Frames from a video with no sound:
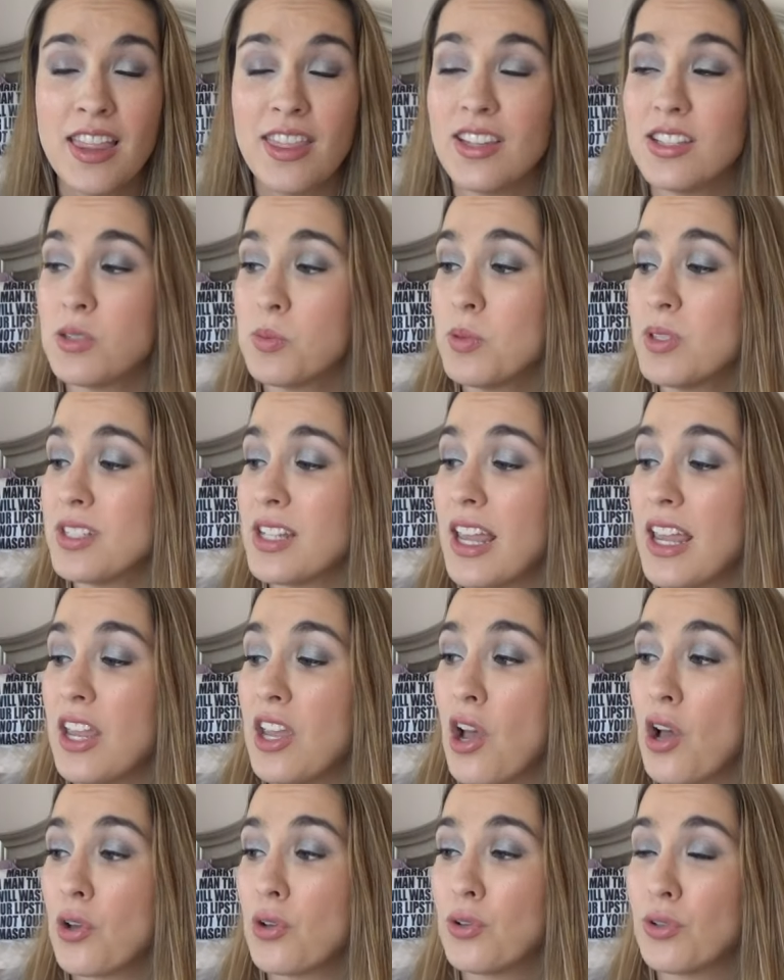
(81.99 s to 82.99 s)
This was
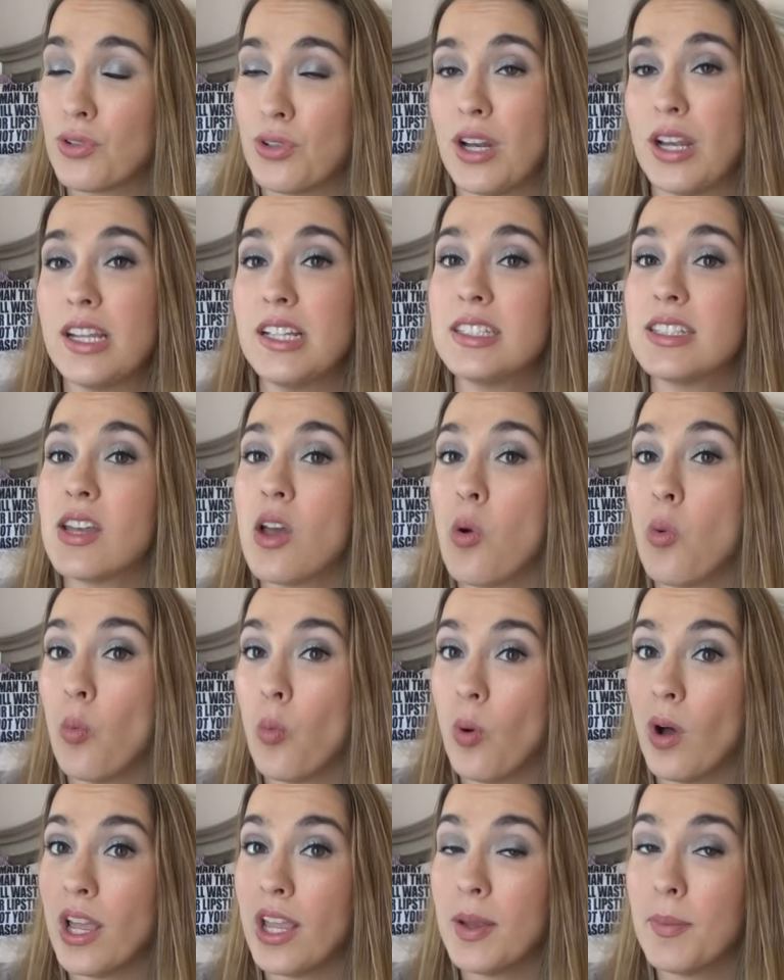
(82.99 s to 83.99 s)
a, a great
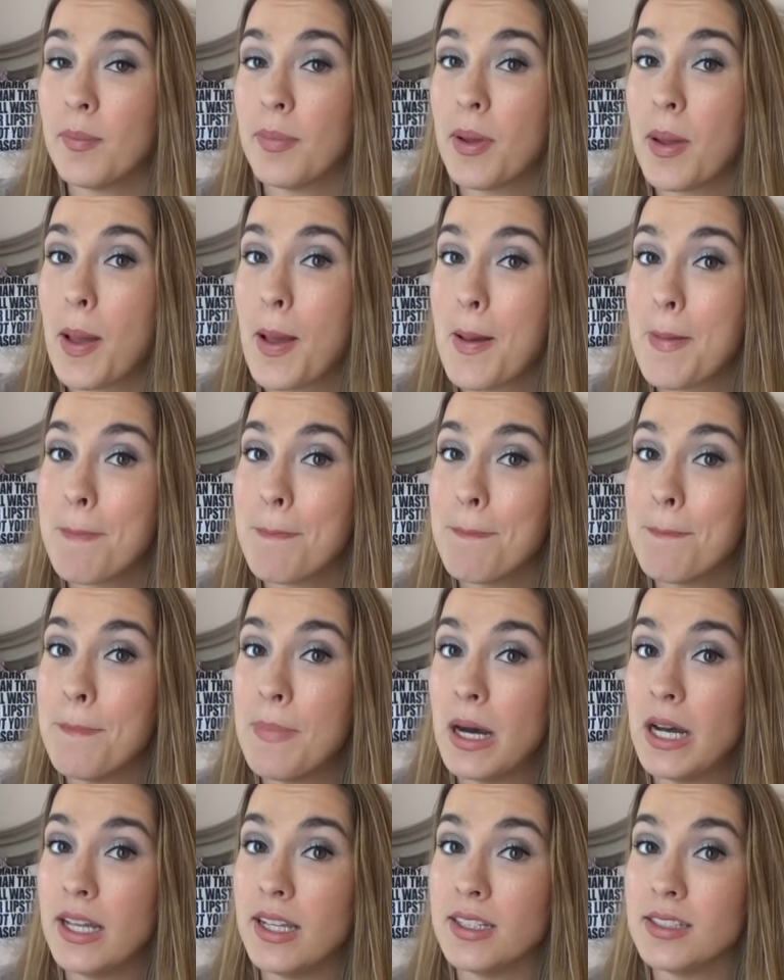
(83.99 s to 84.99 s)
wipe
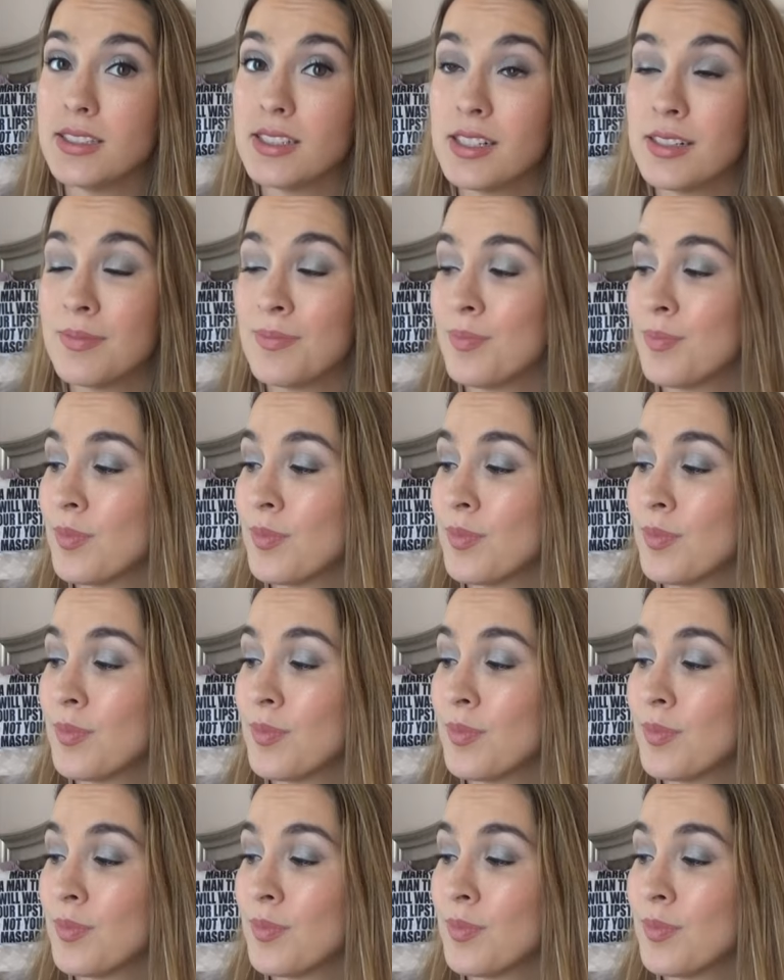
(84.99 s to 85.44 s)
but